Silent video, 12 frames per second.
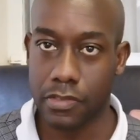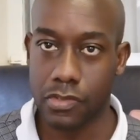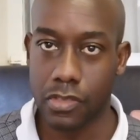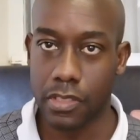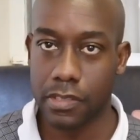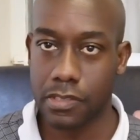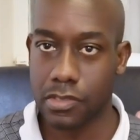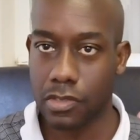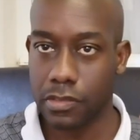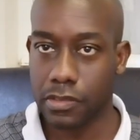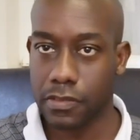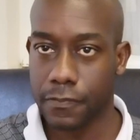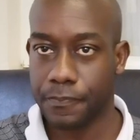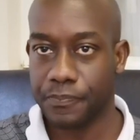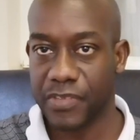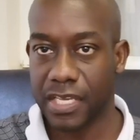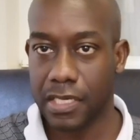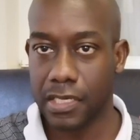So it's not
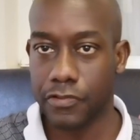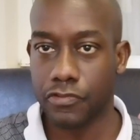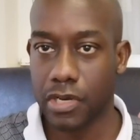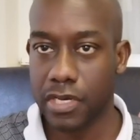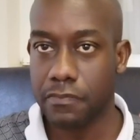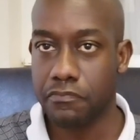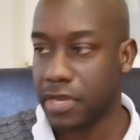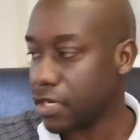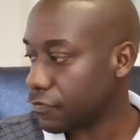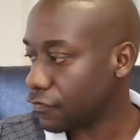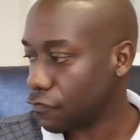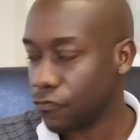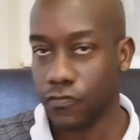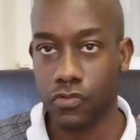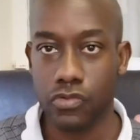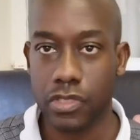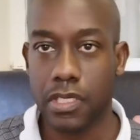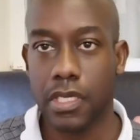literally meant for
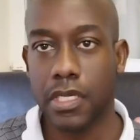food.